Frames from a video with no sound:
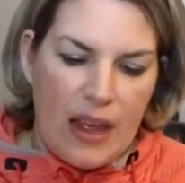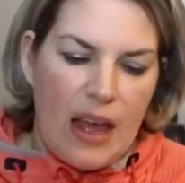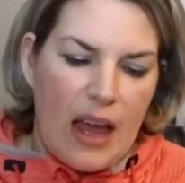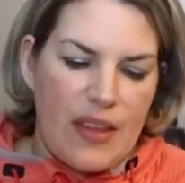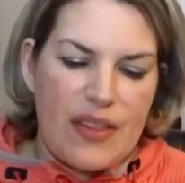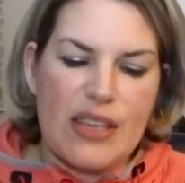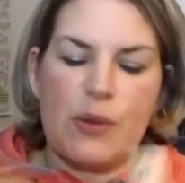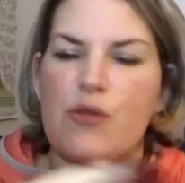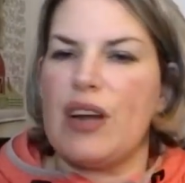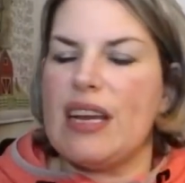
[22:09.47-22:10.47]
I think this
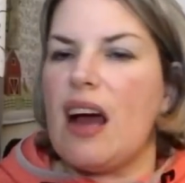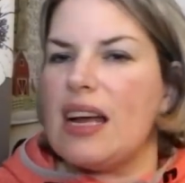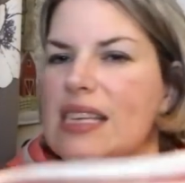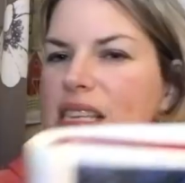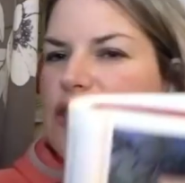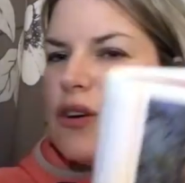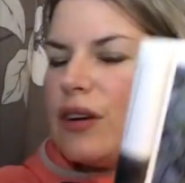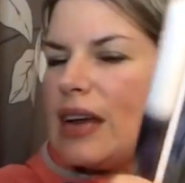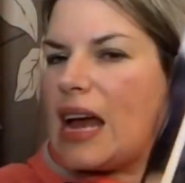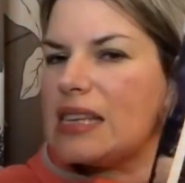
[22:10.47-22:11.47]
one's really nice. It's not
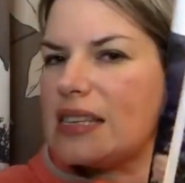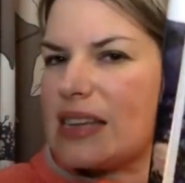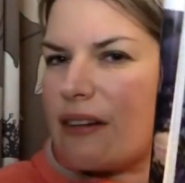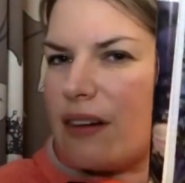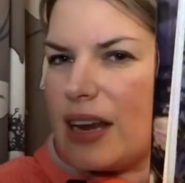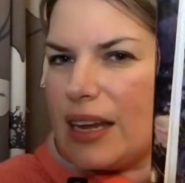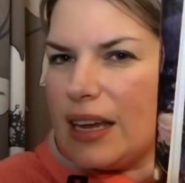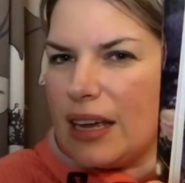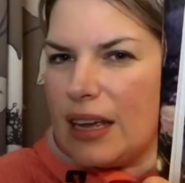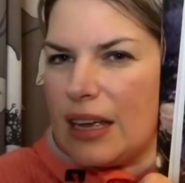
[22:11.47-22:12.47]
necessarily
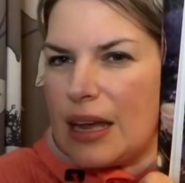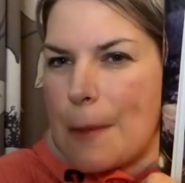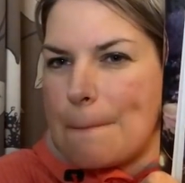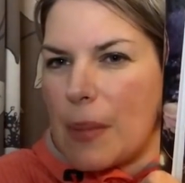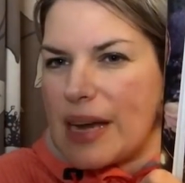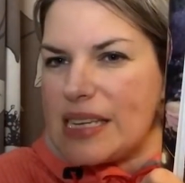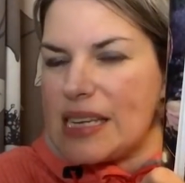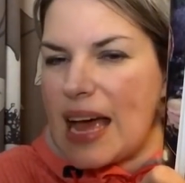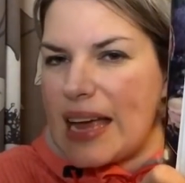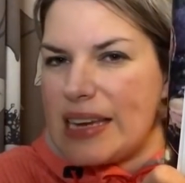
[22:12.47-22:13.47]
my
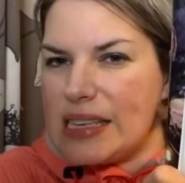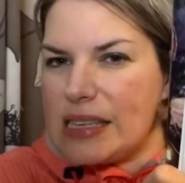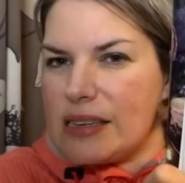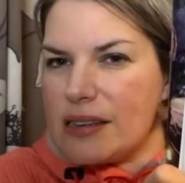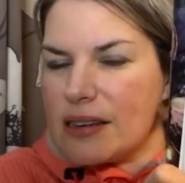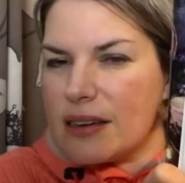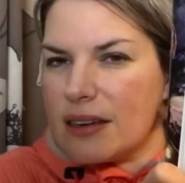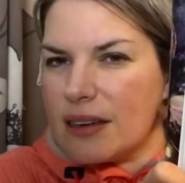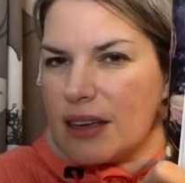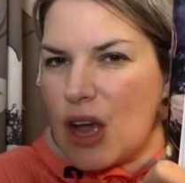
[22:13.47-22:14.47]
taste,
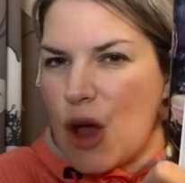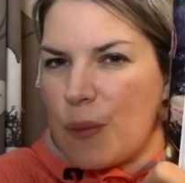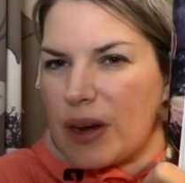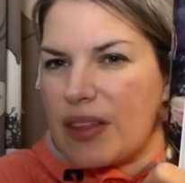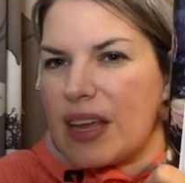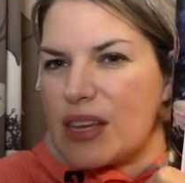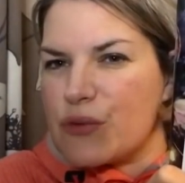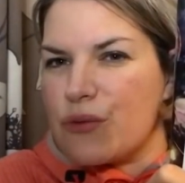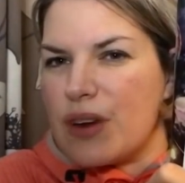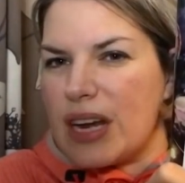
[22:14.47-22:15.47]
but I think it's
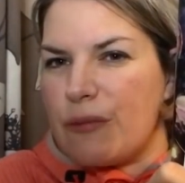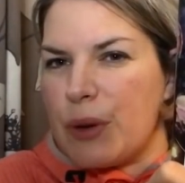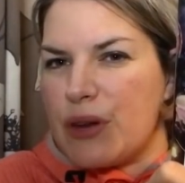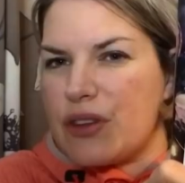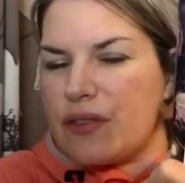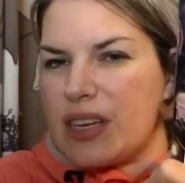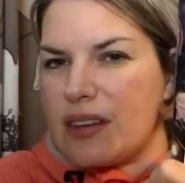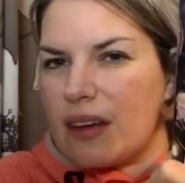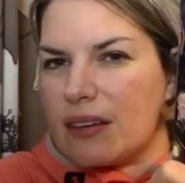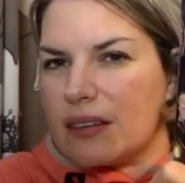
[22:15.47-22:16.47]
really beautifully done.